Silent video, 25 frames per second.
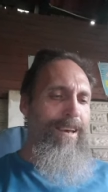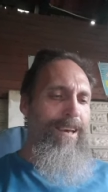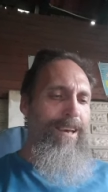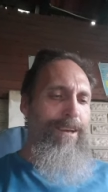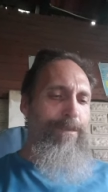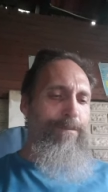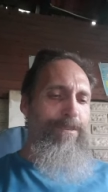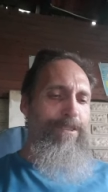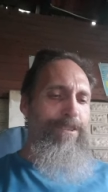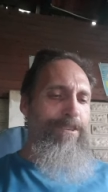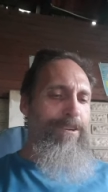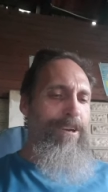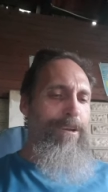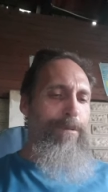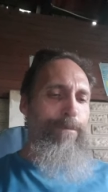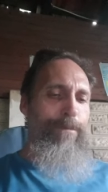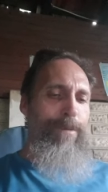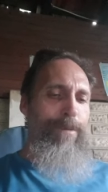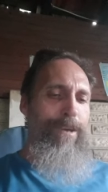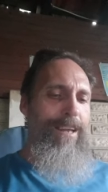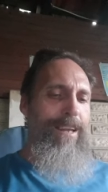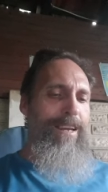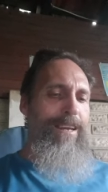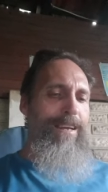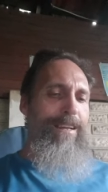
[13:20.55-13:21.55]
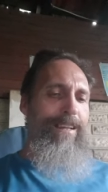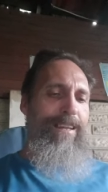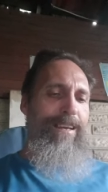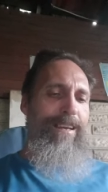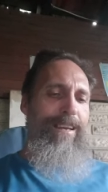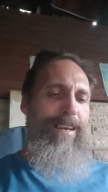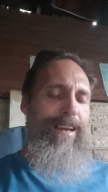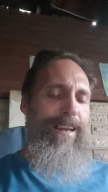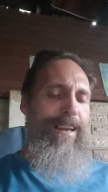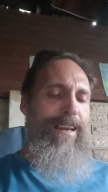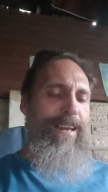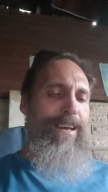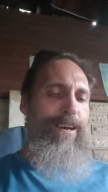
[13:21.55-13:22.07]
It was not immediately
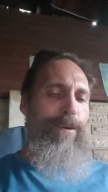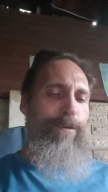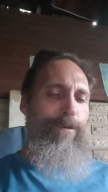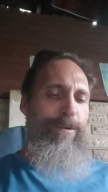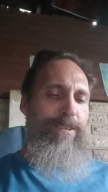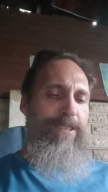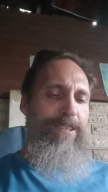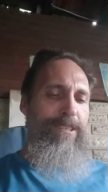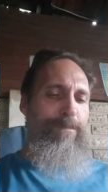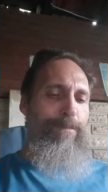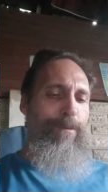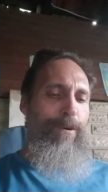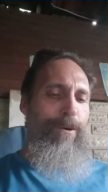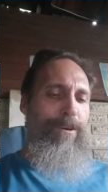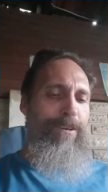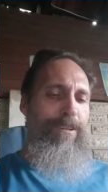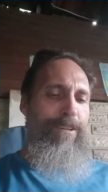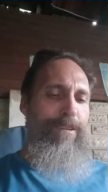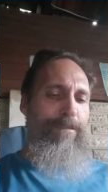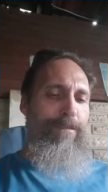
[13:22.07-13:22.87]
clear what sparked